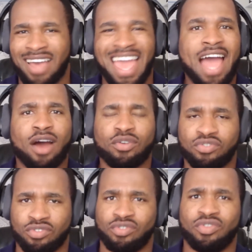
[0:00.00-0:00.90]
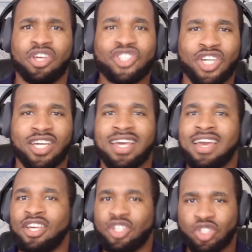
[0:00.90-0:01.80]
L2 region,
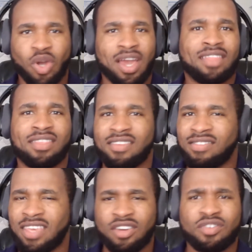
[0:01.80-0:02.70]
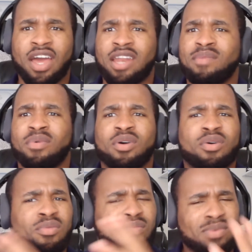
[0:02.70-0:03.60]
showing this
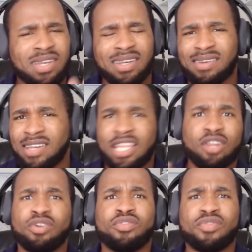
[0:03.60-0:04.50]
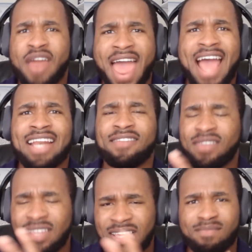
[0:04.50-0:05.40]
incredible little red
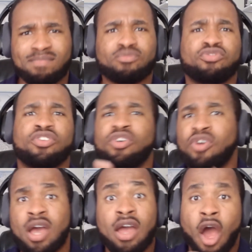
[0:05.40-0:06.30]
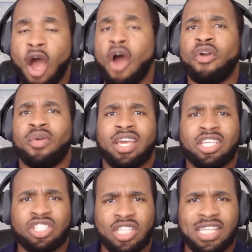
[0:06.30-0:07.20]
to
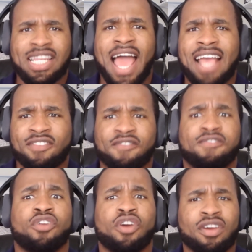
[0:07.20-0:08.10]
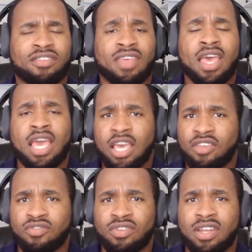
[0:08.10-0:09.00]
orange light flares.
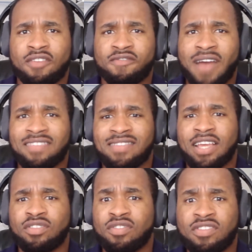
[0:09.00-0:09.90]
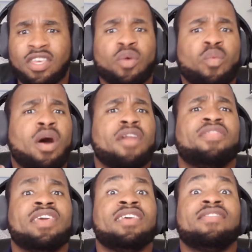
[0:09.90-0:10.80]
Is truly fascinating to see what
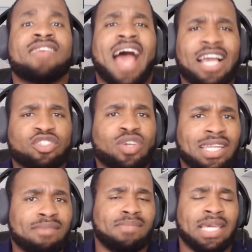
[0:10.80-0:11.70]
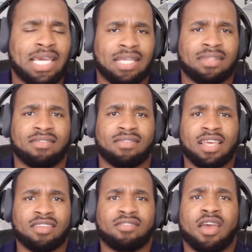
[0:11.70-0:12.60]
this actually means
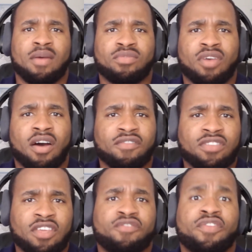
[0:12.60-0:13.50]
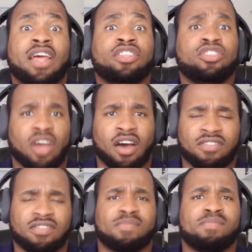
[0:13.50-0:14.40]
in terms of different
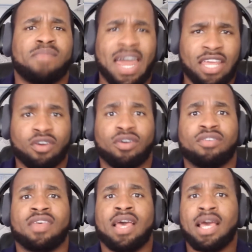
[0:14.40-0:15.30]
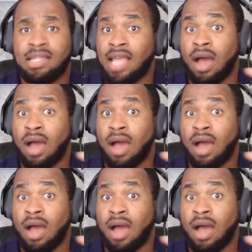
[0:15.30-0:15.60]
dust particles that